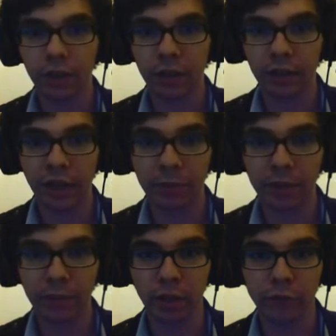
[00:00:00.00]
And I'm in
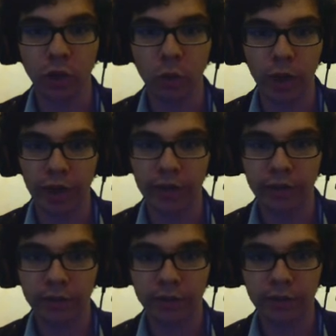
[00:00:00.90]
the middle of nowhere,
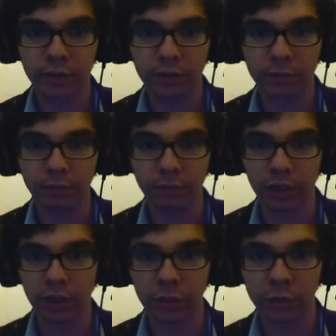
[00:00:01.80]

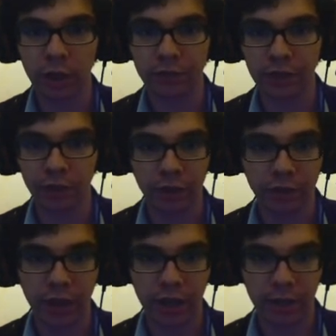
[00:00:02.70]
because I was traveling the
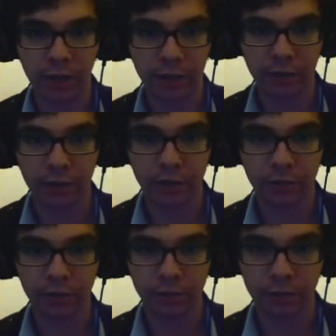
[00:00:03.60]
other day.
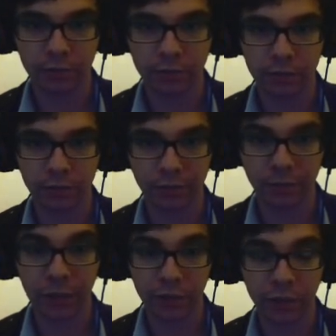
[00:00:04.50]

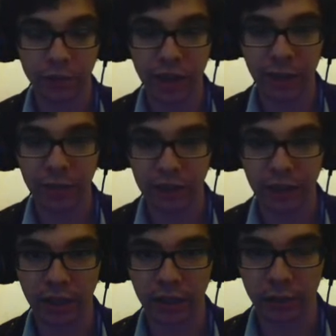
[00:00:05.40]
By the other day, I mean
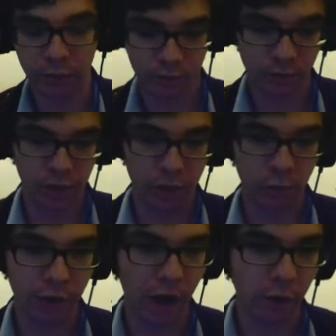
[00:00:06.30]
like
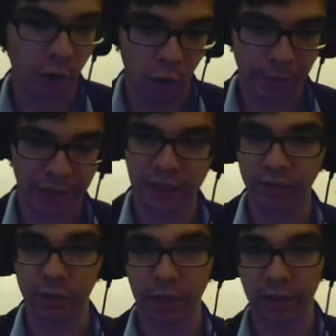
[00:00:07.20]
1 hour ago, because
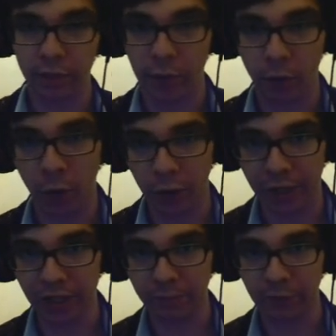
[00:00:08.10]
I've already
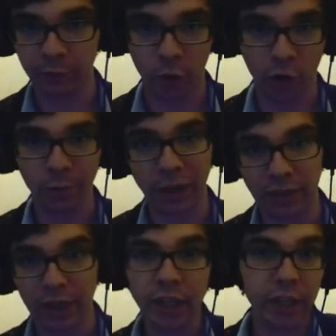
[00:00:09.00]
recorded this before,
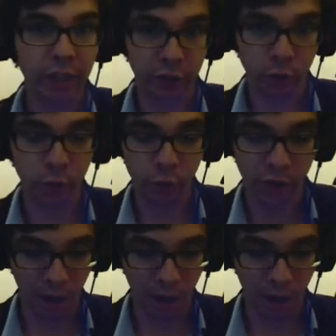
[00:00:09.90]
but it's screwed